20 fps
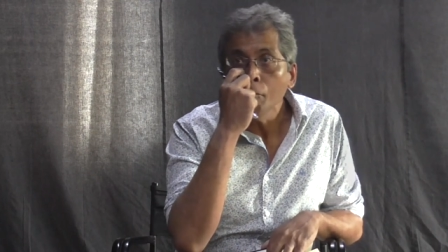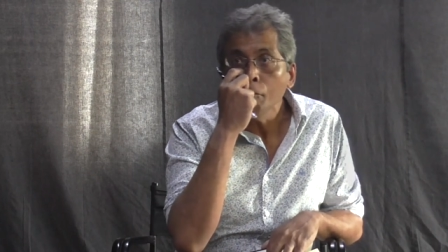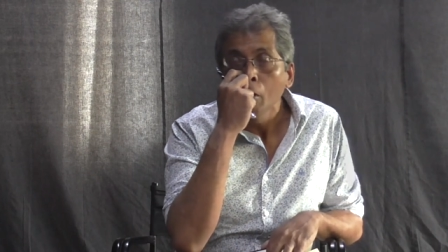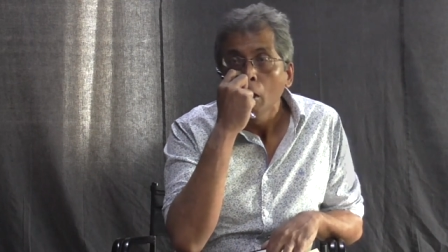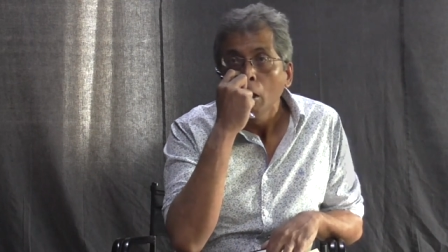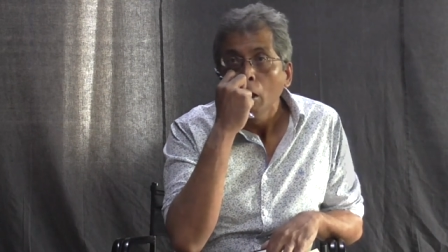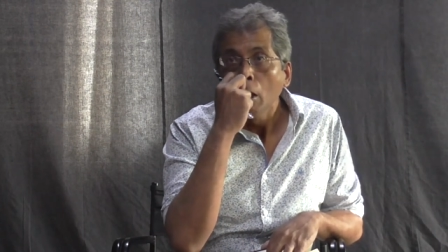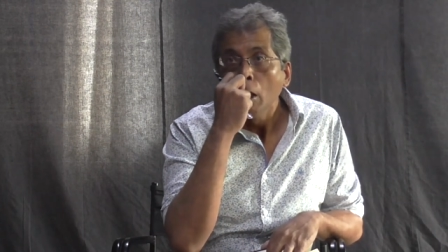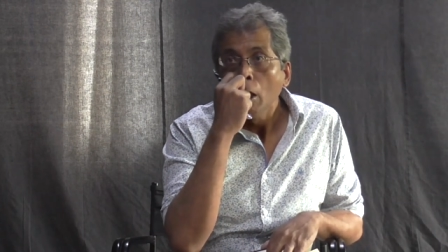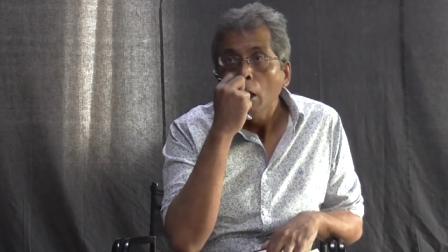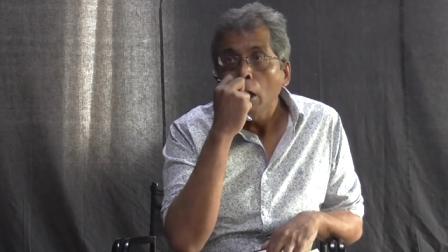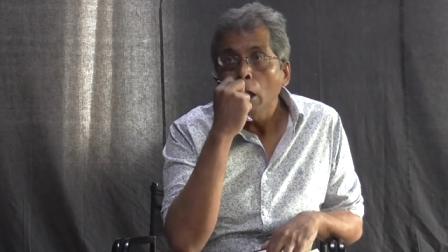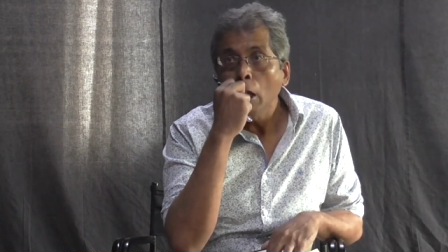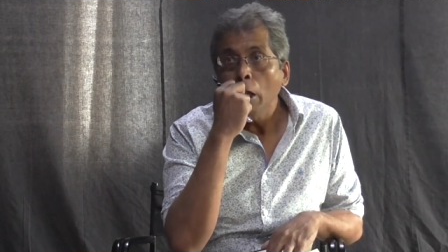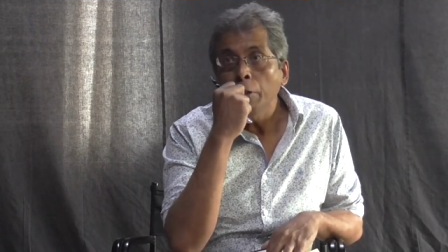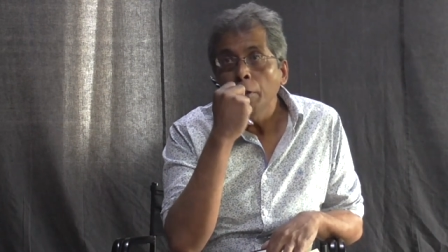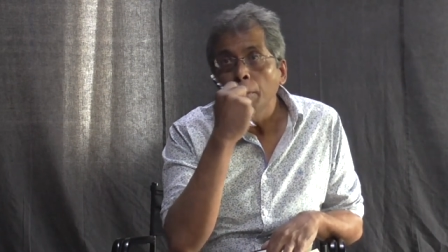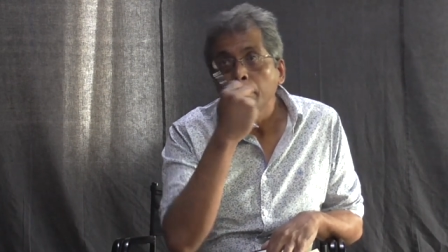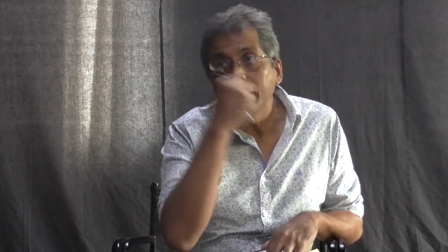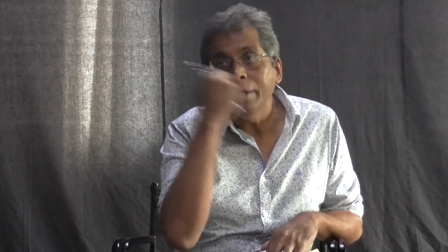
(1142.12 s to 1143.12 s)
of
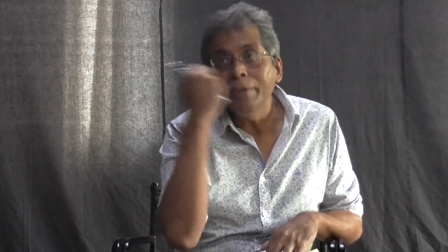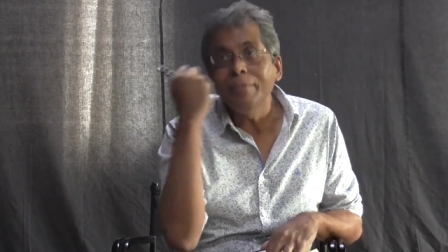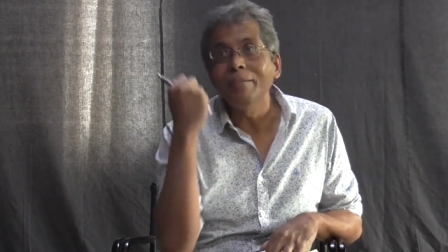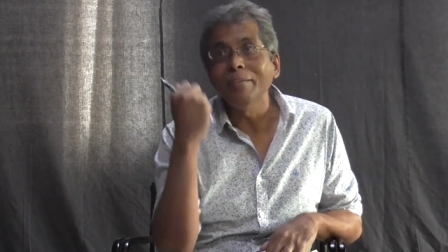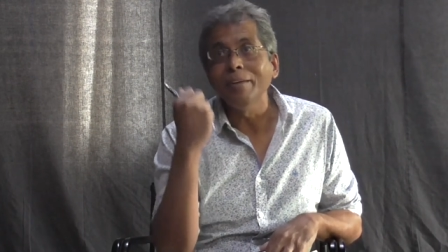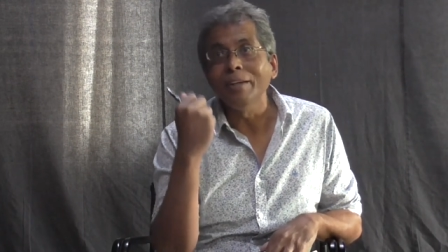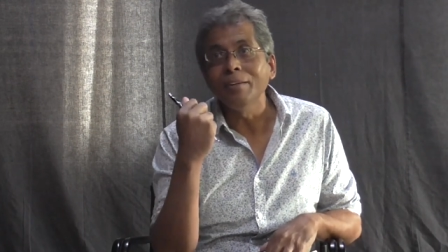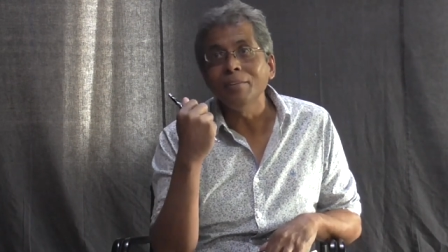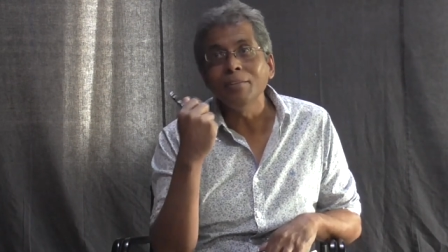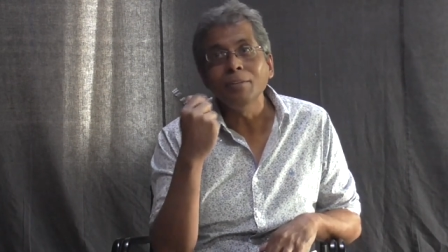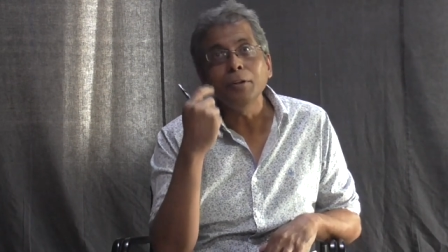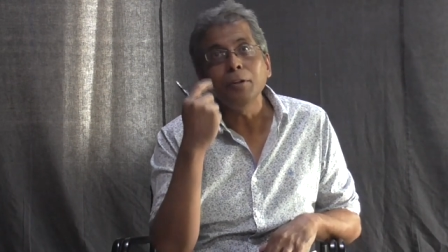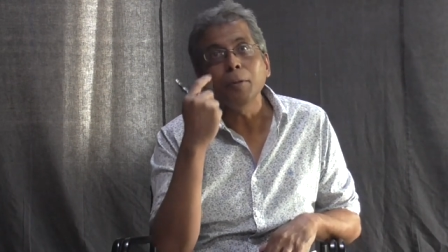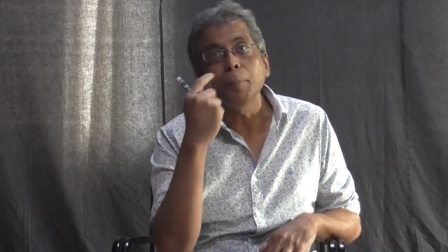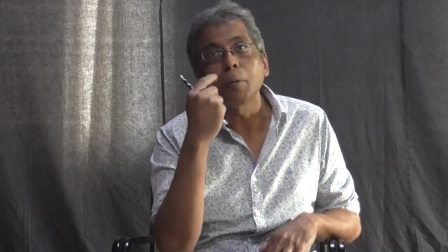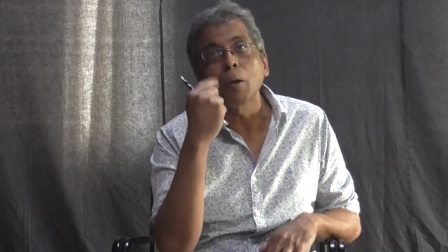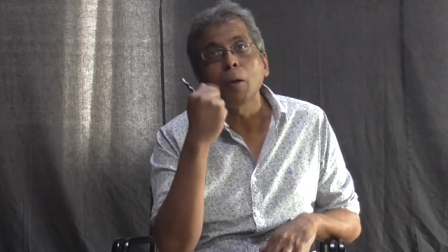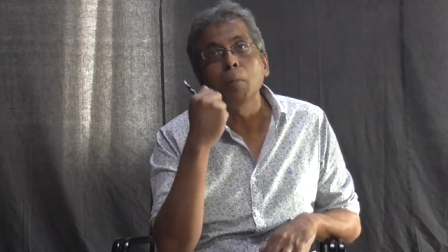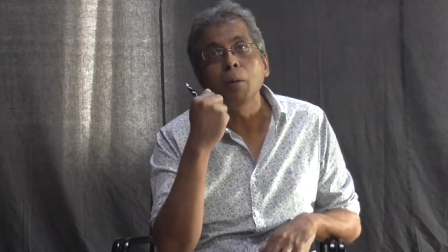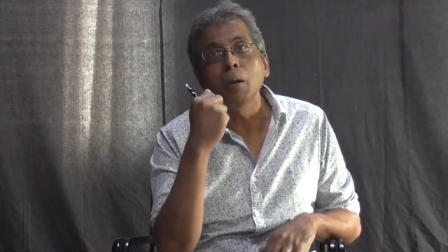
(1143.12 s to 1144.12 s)
uh, the military. It is not
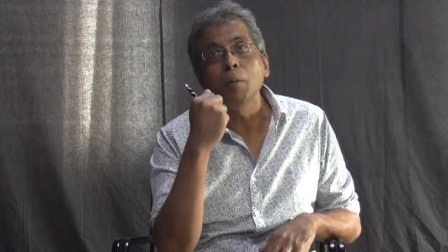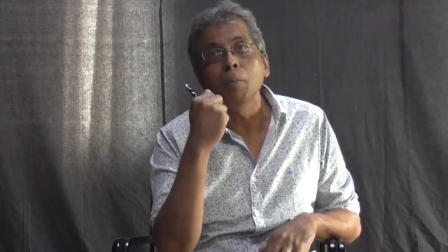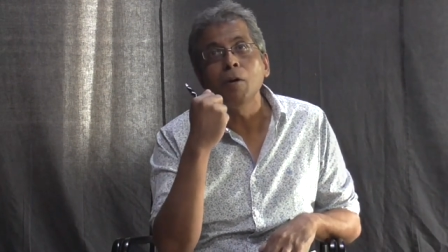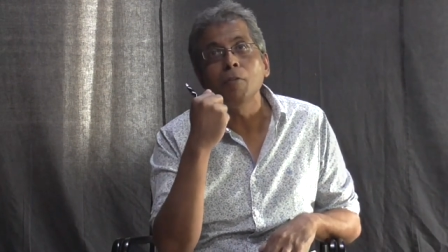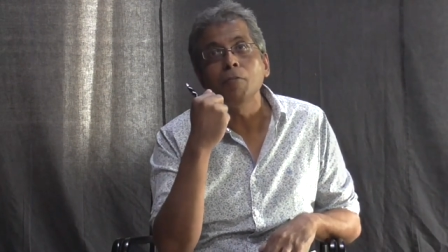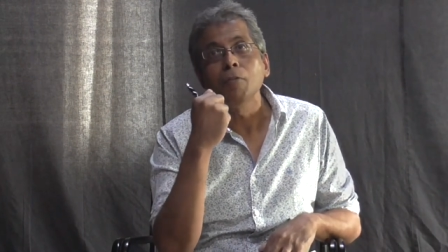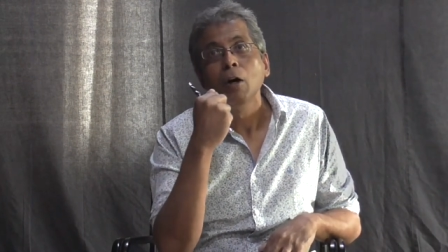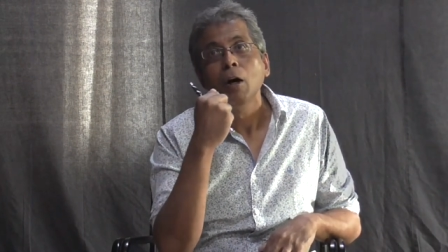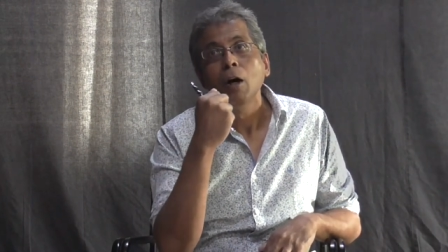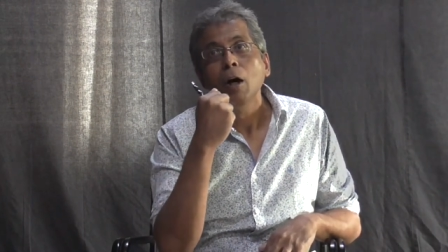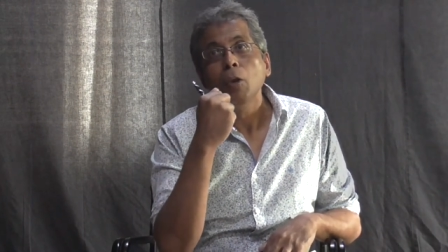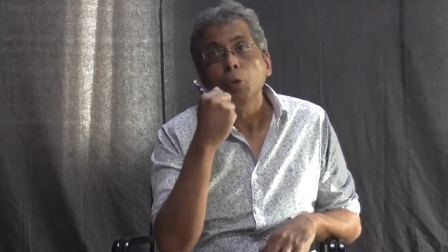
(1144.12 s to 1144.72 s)
the problem of,